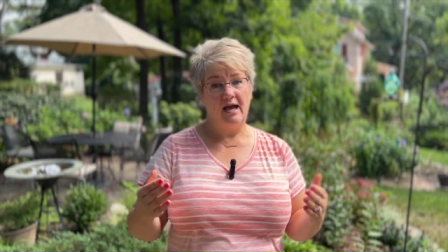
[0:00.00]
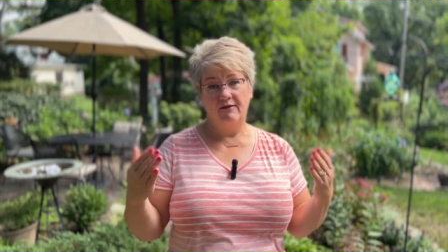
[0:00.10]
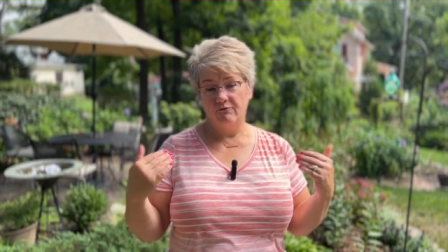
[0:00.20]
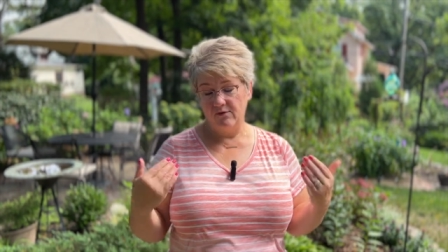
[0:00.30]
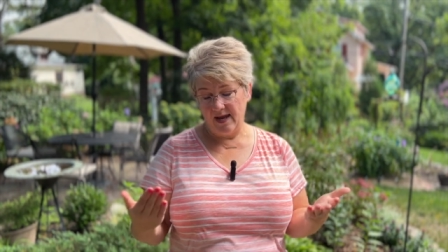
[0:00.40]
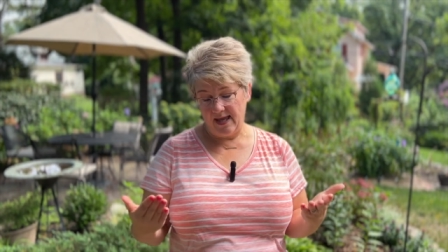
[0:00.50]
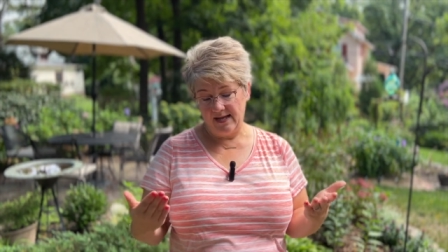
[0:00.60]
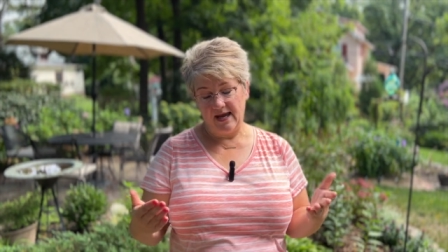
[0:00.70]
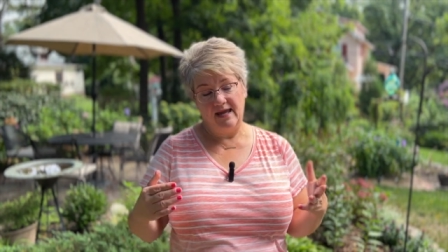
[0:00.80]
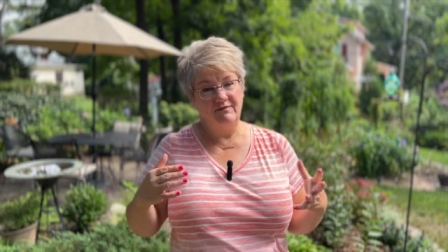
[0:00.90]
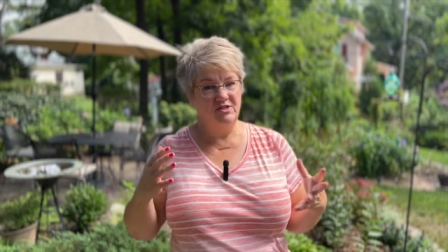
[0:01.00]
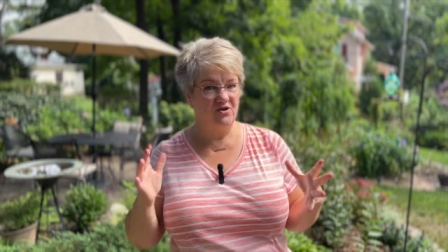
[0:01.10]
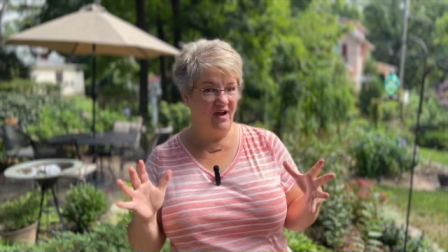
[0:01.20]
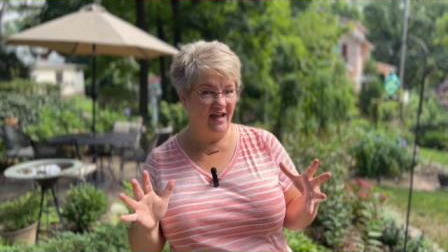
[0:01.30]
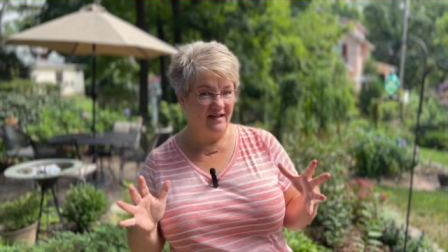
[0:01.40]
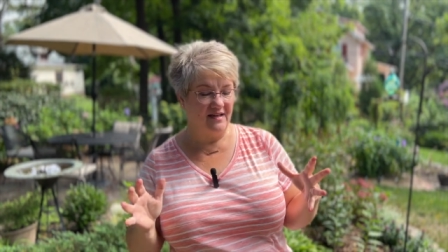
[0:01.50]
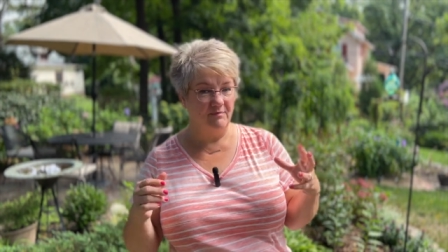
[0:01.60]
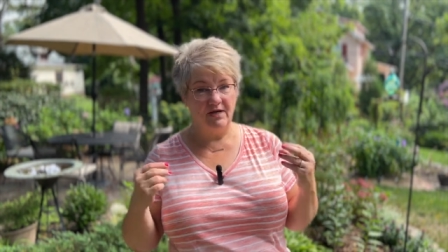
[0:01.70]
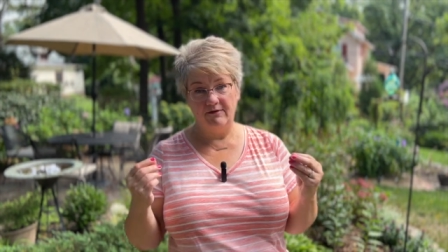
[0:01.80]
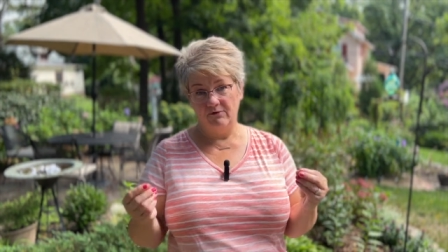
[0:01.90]
I've read, I haven't tried it,
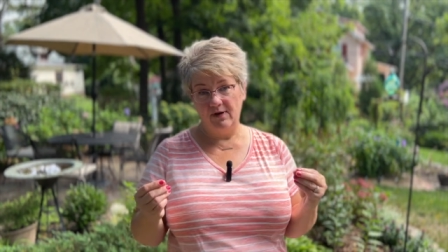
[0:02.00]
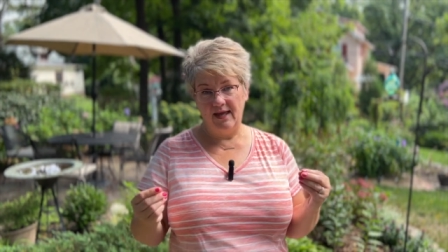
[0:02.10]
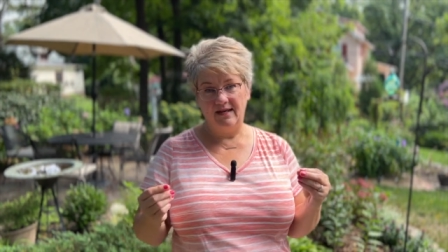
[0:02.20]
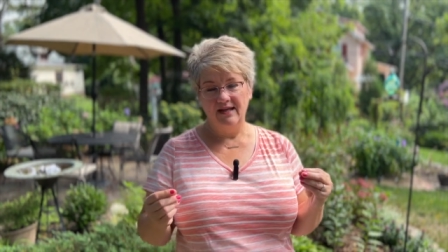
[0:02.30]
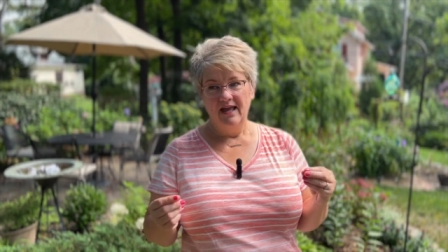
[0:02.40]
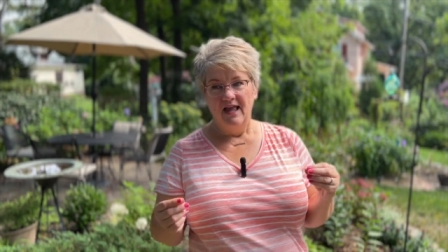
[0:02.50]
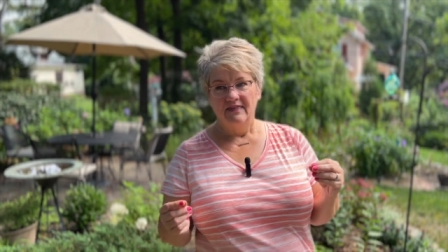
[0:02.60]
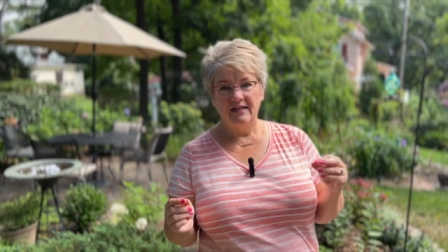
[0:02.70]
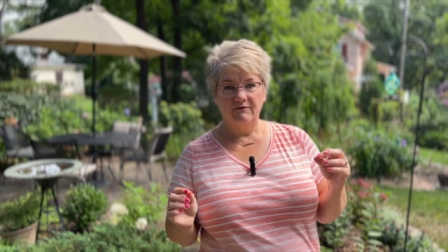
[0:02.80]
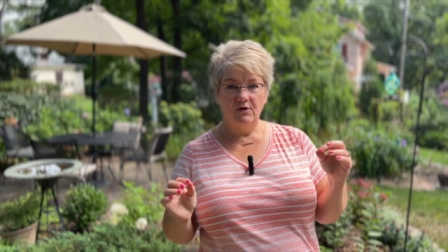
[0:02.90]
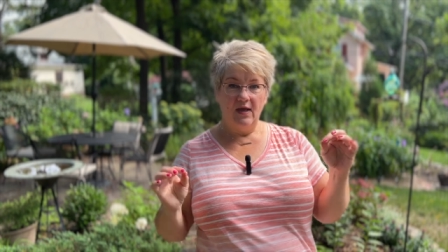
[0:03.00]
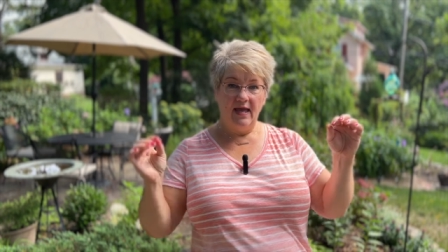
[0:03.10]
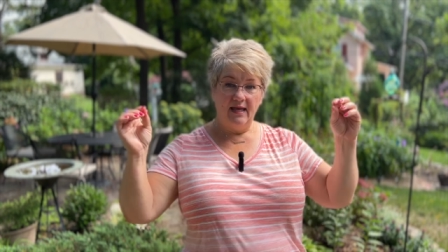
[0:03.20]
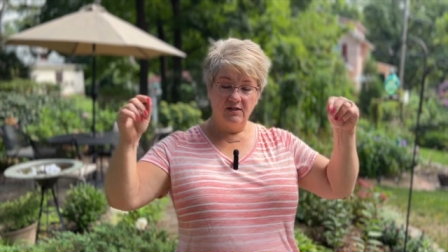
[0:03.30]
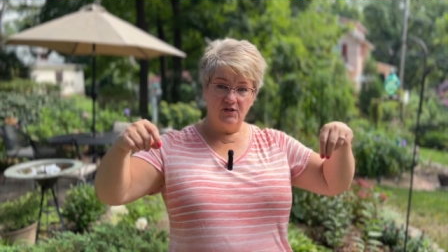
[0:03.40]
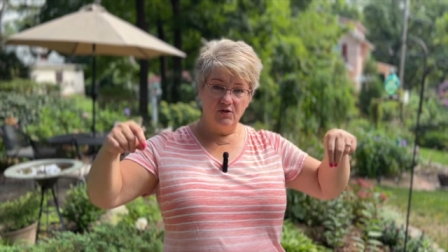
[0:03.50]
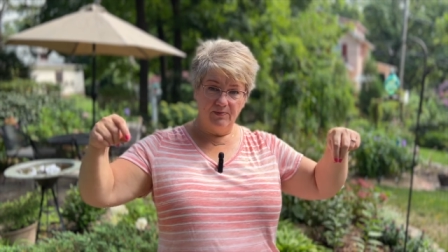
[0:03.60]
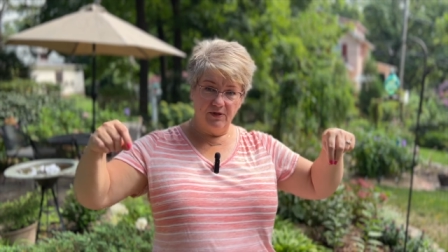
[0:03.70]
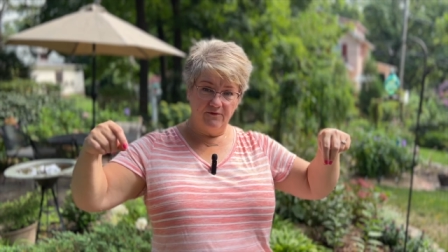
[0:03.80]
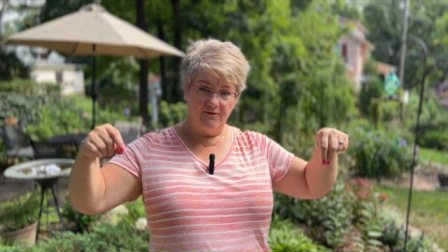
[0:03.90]
but I've read that if you hang two
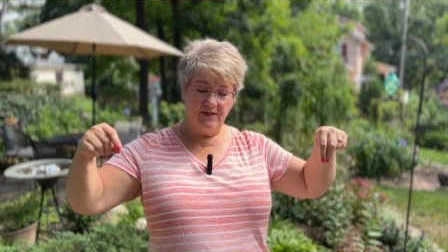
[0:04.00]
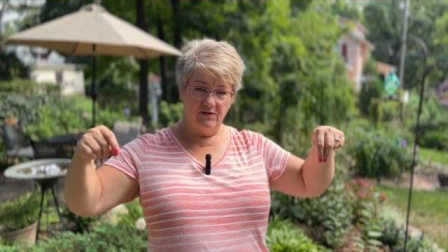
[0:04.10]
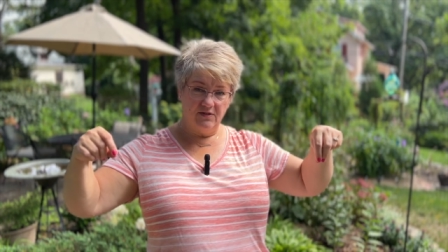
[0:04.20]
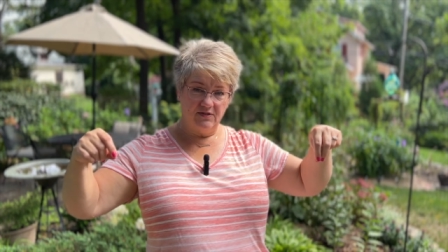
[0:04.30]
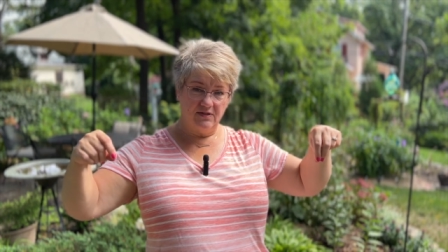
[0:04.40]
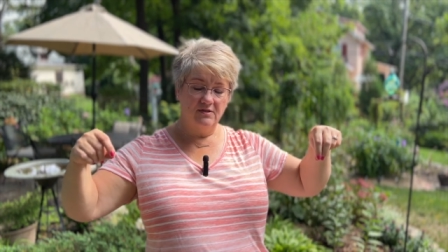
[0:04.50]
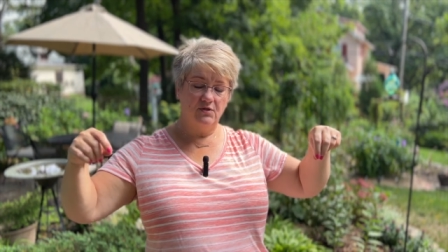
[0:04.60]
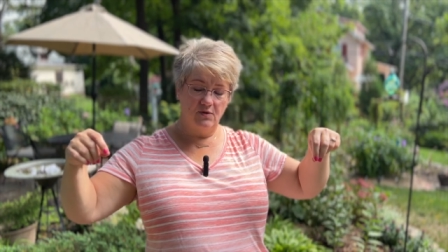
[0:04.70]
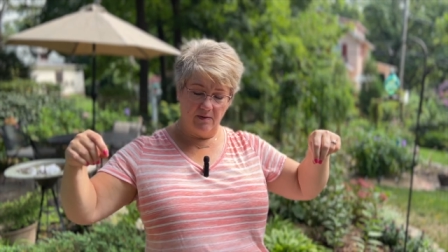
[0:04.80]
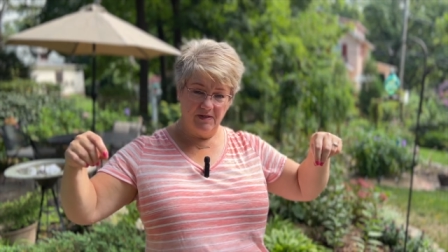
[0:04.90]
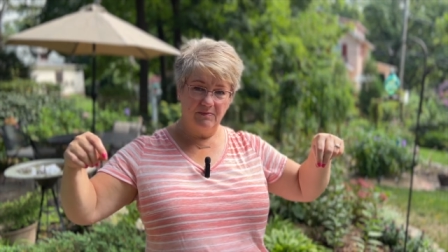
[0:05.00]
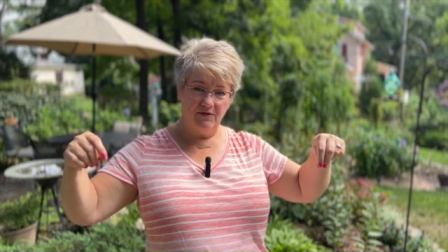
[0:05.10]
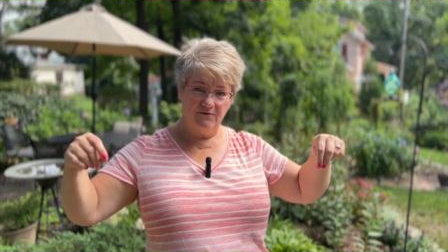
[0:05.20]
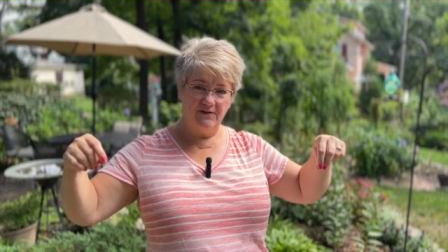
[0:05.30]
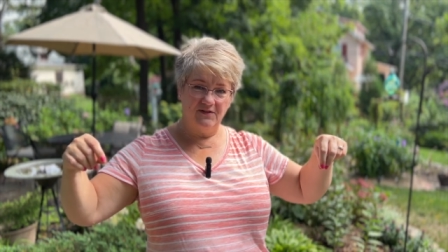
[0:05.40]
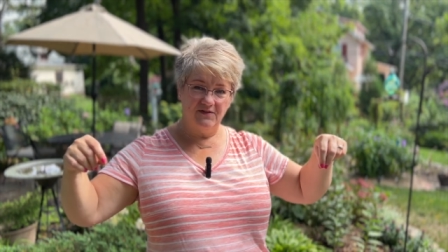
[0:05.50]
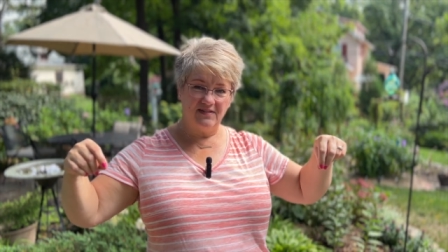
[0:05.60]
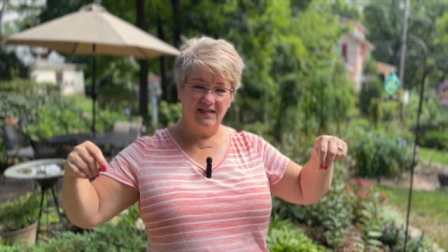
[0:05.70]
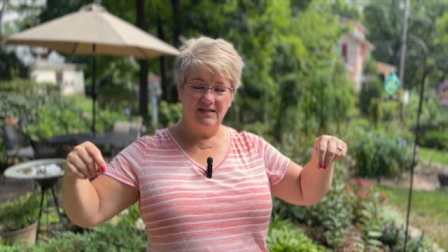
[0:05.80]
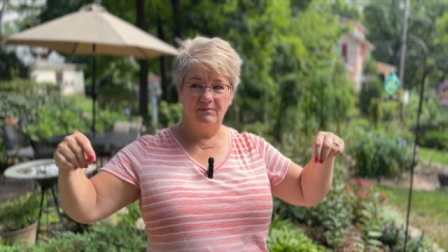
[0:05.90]
bird feeders, two hummingbird
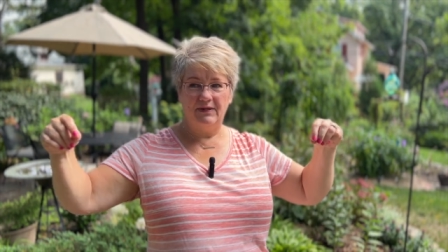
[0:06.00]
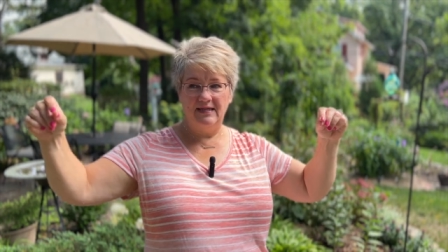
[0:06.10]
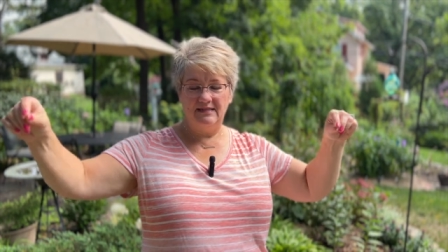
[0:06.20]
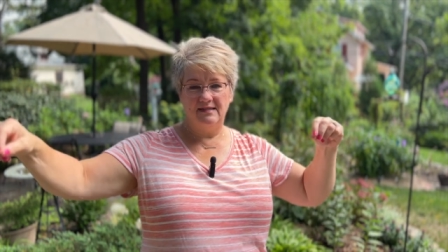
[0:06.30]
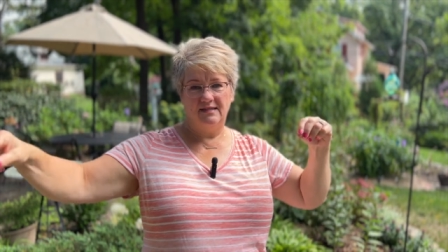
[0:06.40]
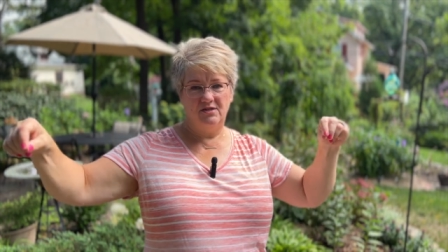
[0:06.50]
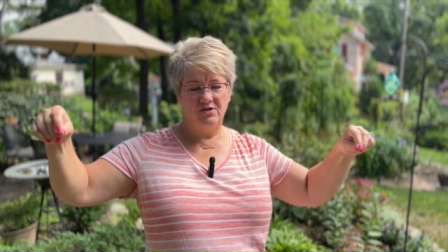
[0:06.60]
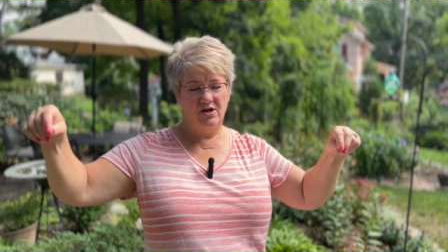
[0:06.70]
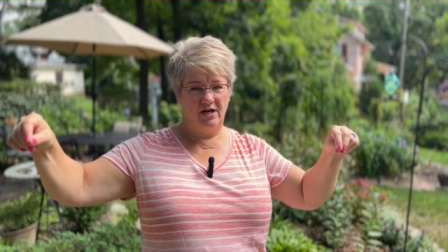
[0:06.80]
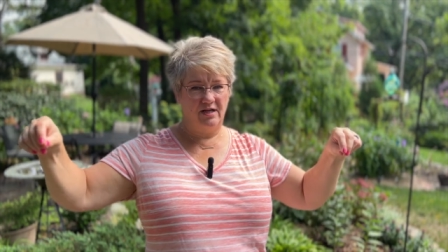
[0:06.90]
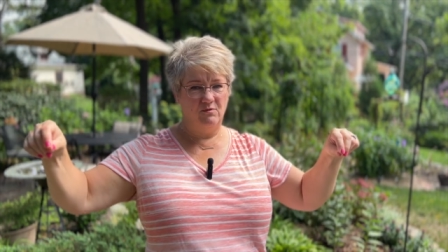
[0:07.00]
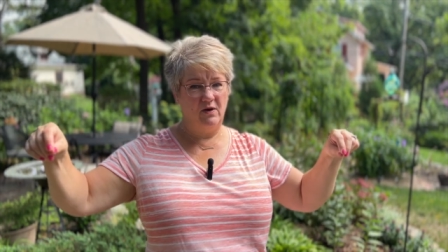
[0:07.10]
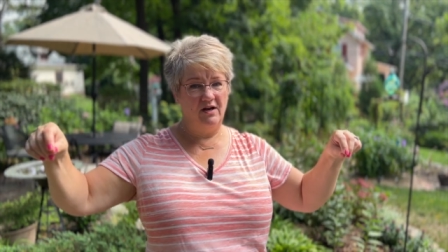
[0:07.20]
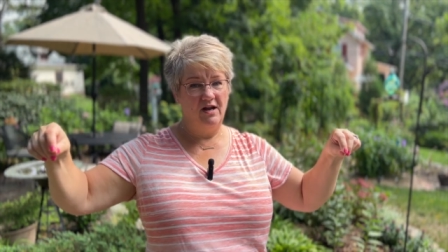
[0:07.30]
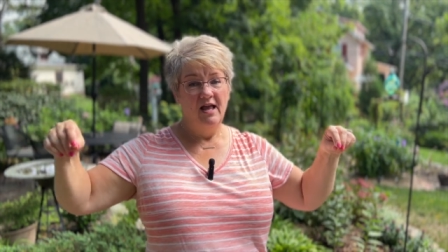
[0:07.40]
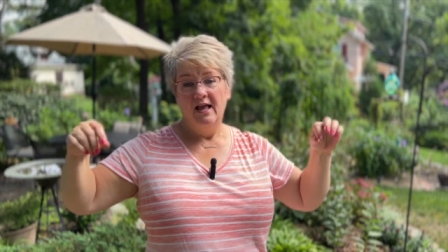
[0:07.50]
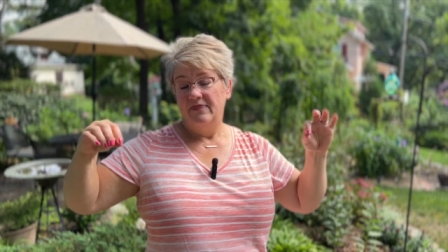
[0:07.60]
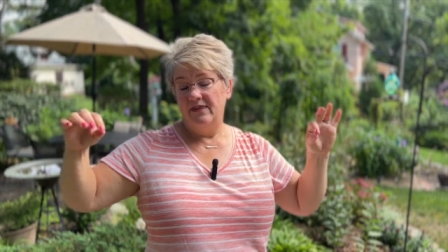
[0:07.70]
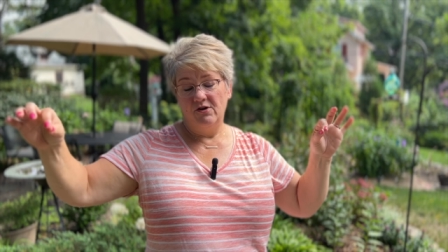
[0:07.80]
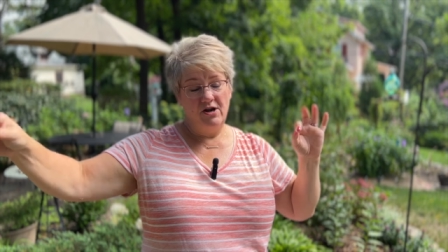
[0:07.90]
feeders in places in your garden where
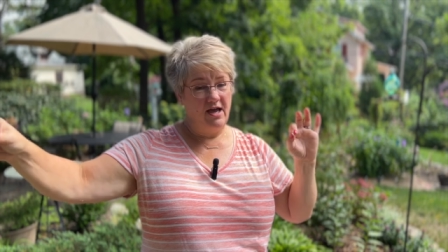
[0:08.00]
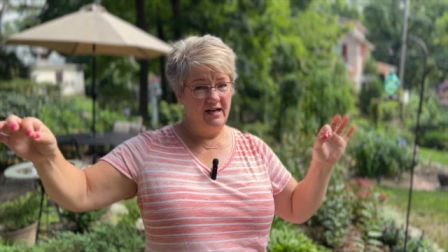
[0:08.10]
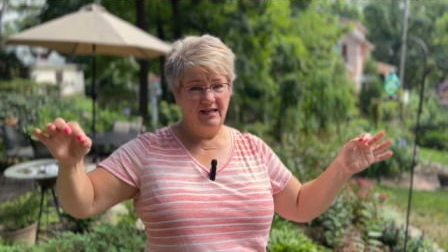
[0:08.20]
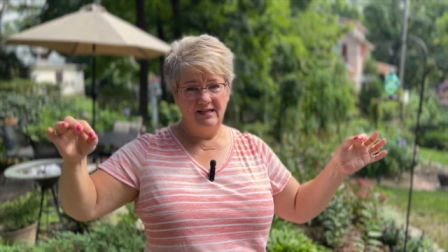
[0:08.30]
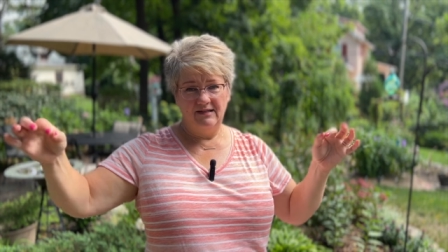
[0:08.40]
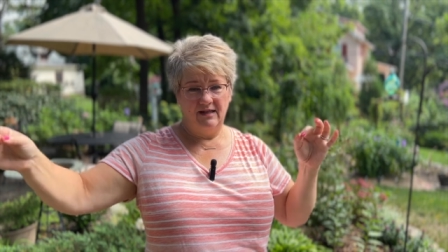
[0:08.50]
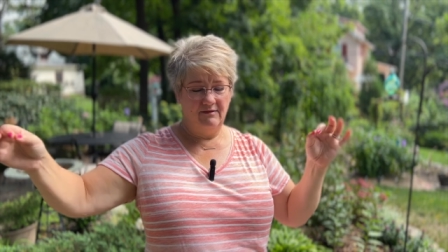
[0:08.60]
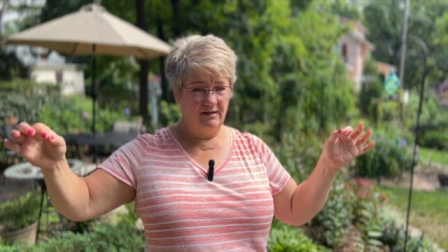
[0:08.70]
they're not in